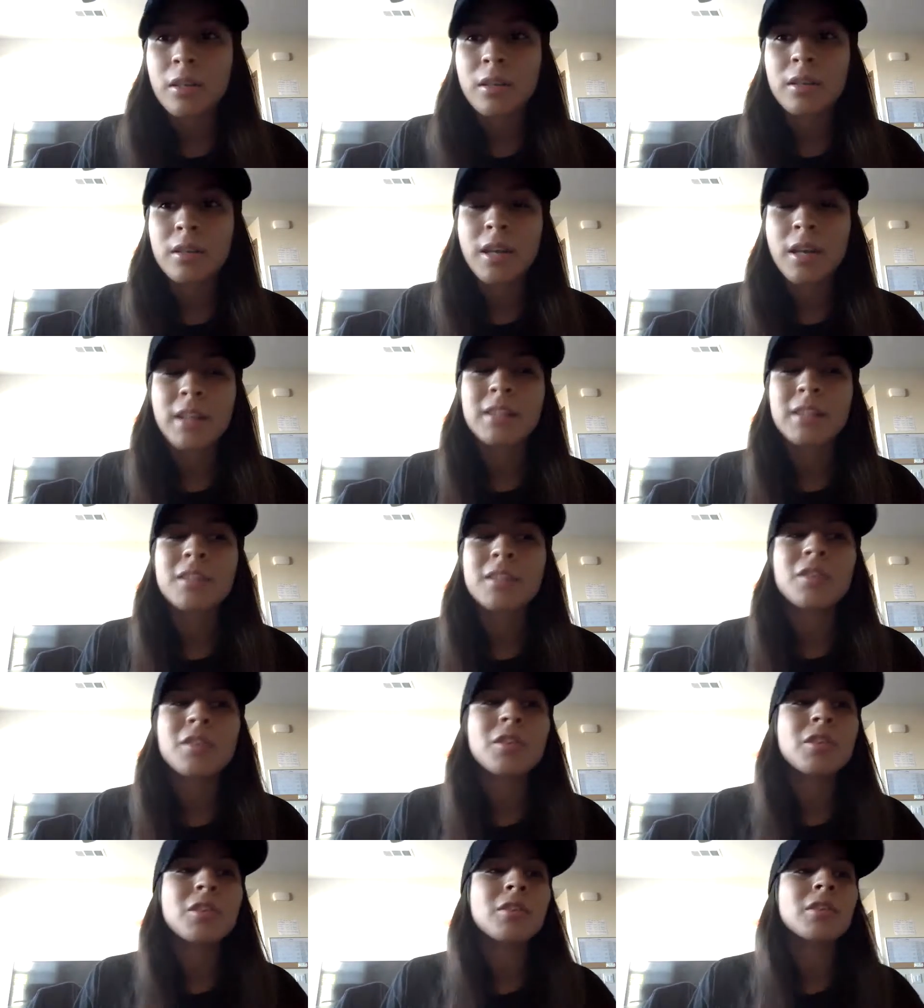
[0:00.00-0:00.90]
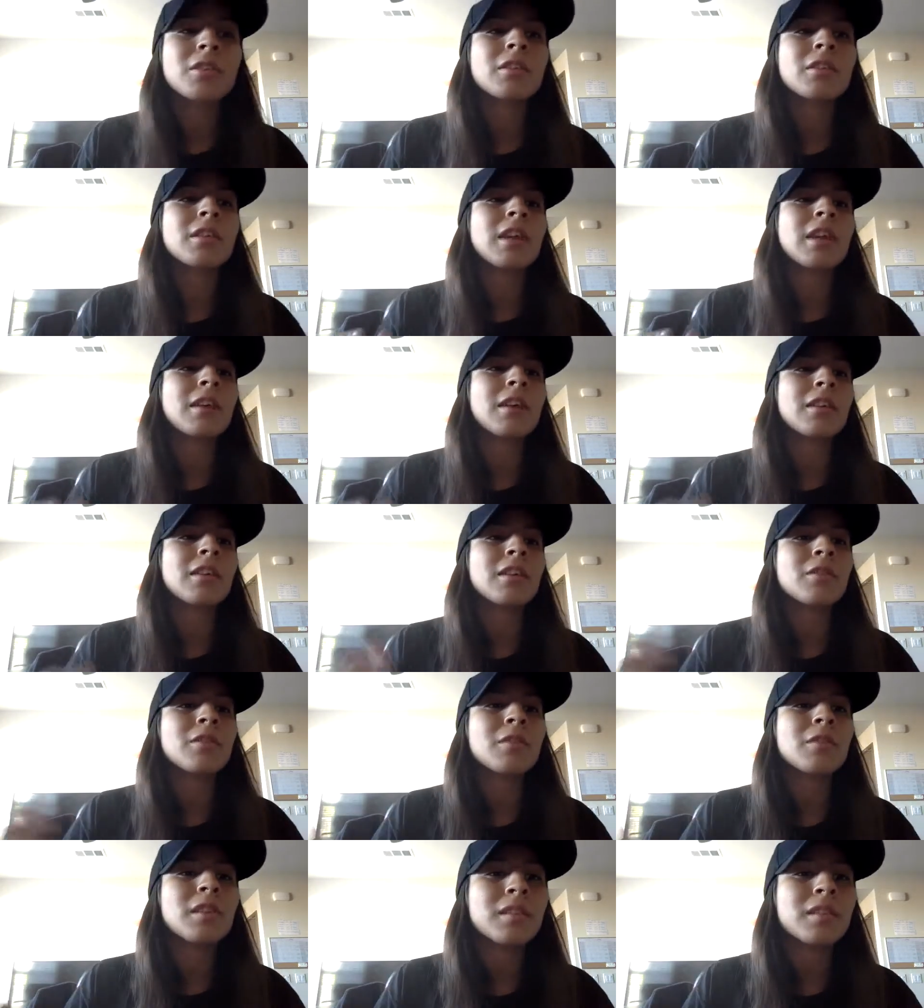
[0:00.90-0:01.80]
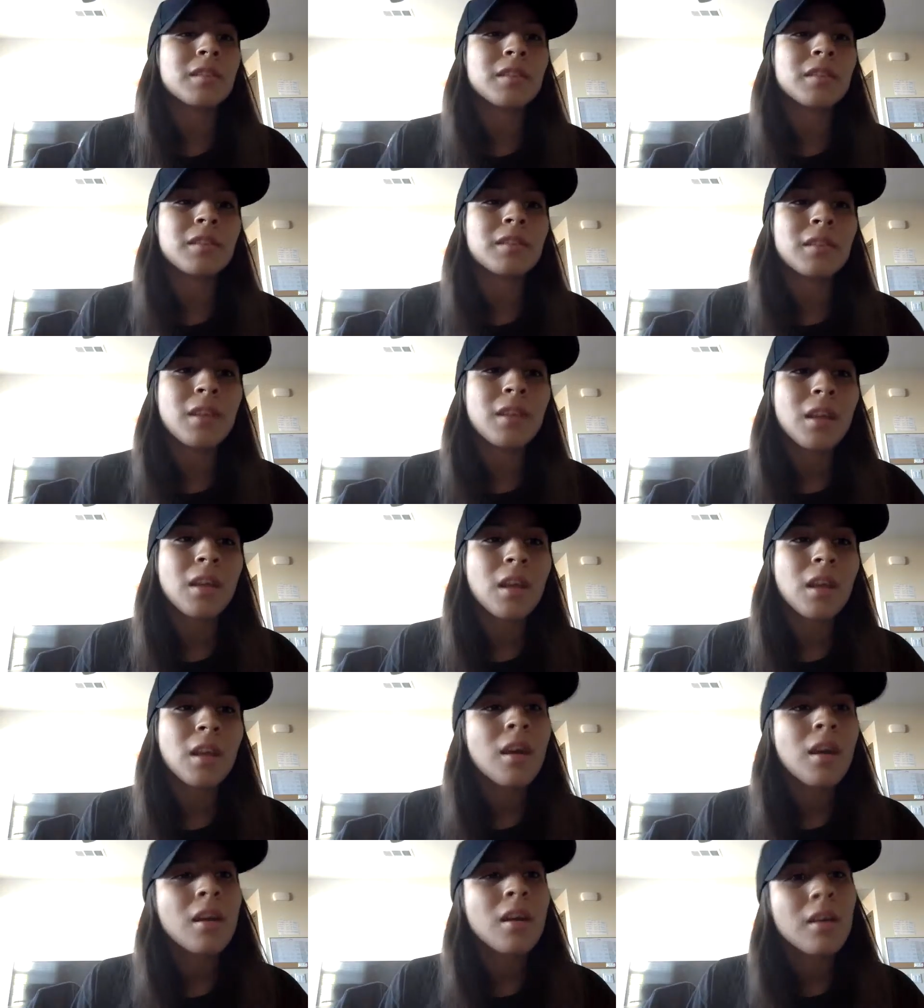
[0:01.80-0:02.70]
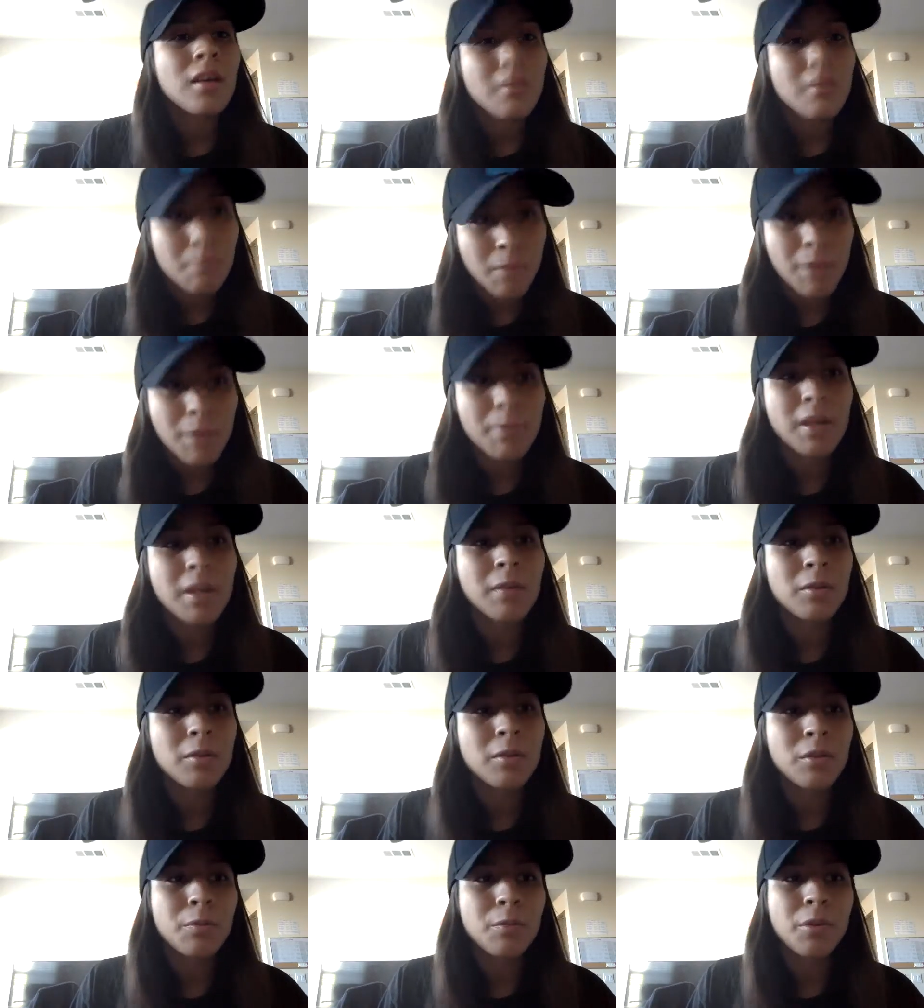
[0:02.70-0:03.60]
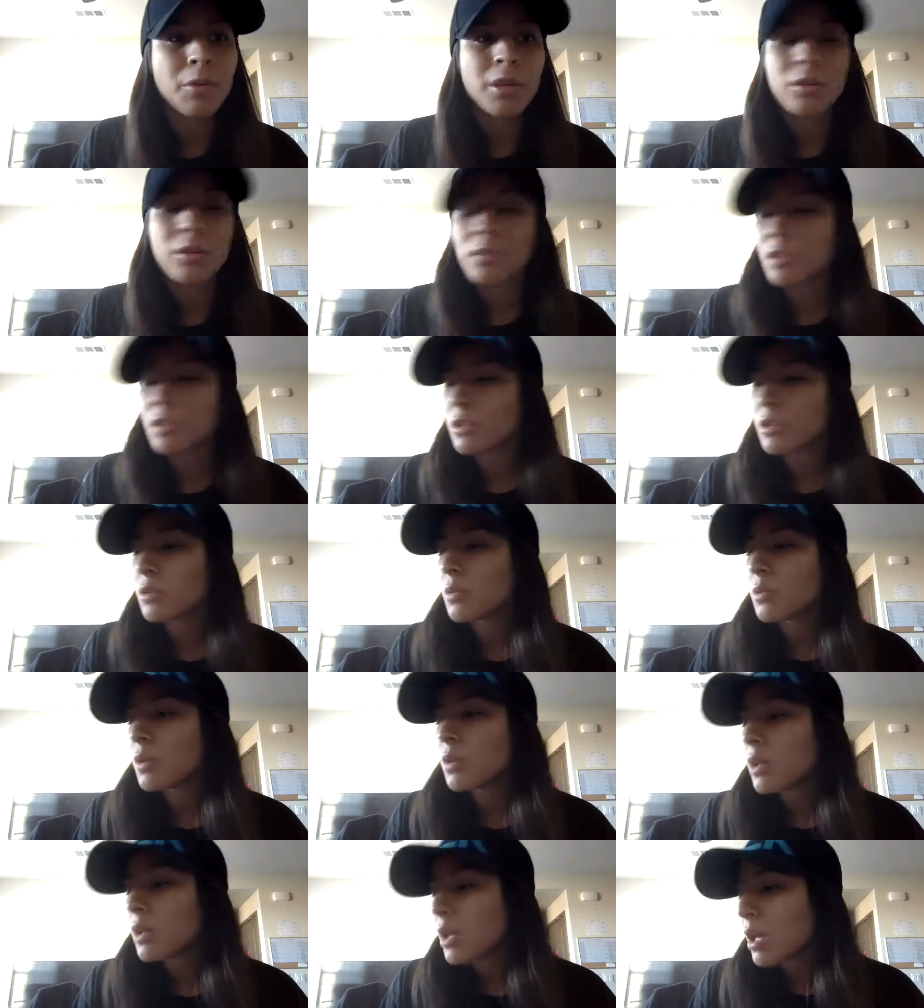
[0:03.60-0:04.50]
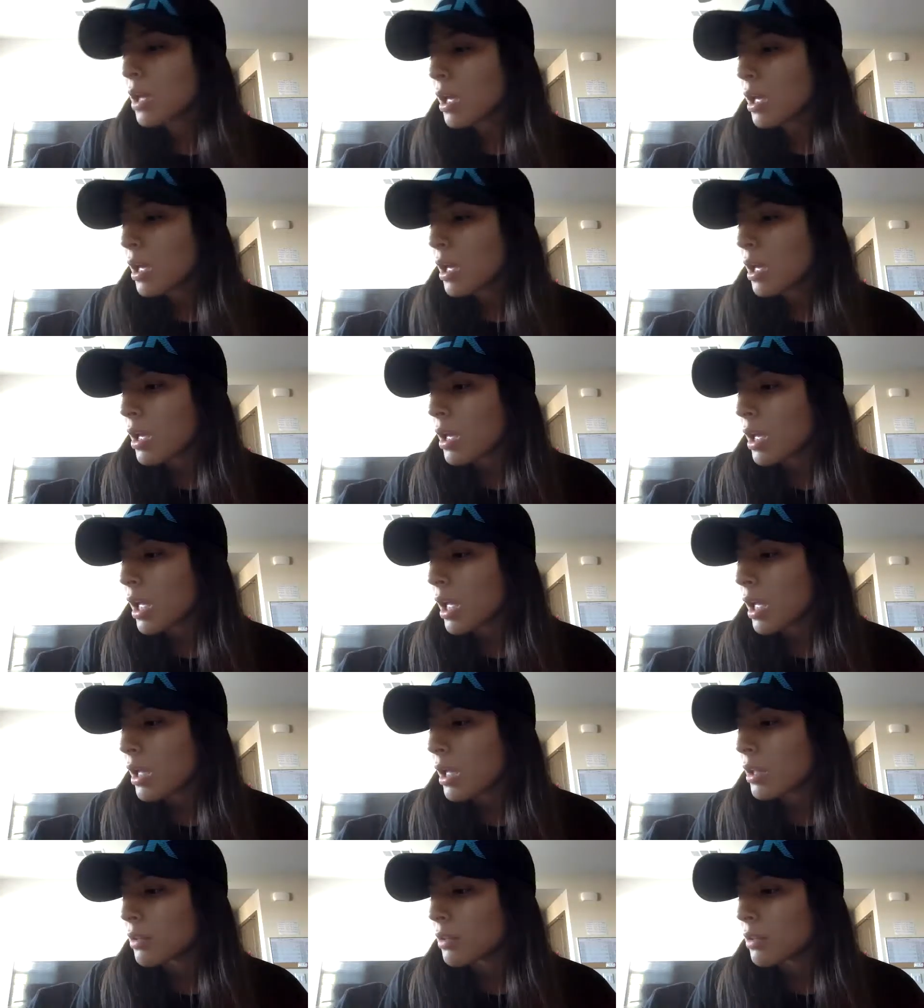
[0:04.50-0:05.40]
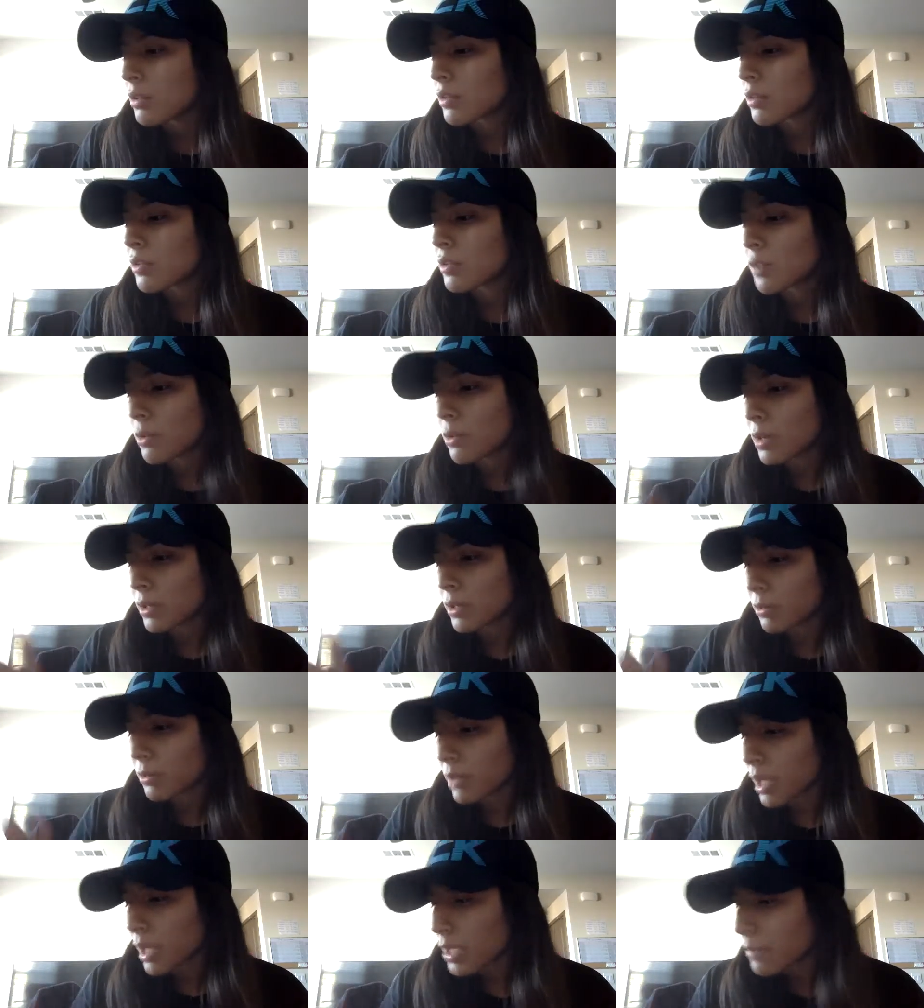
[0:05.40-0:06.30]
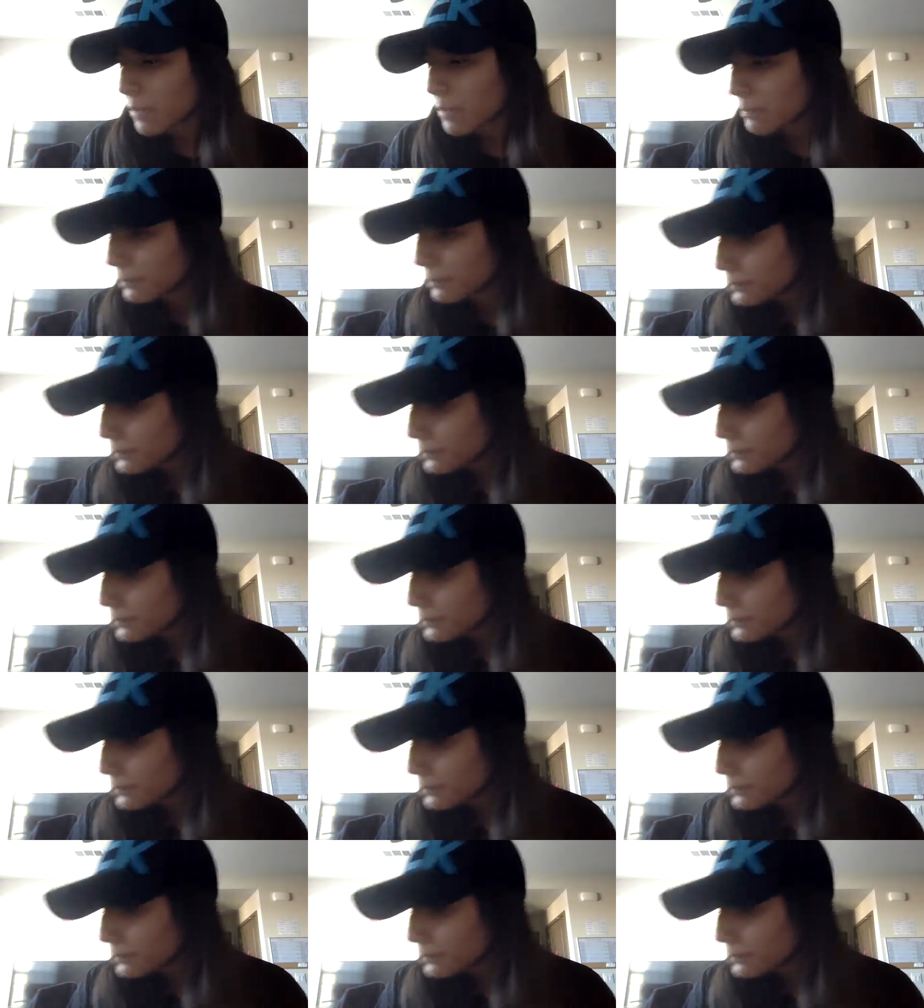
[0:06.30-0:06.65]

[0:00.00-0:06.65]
Not until your account increases, bump it up to a 0.02, and so on, okay?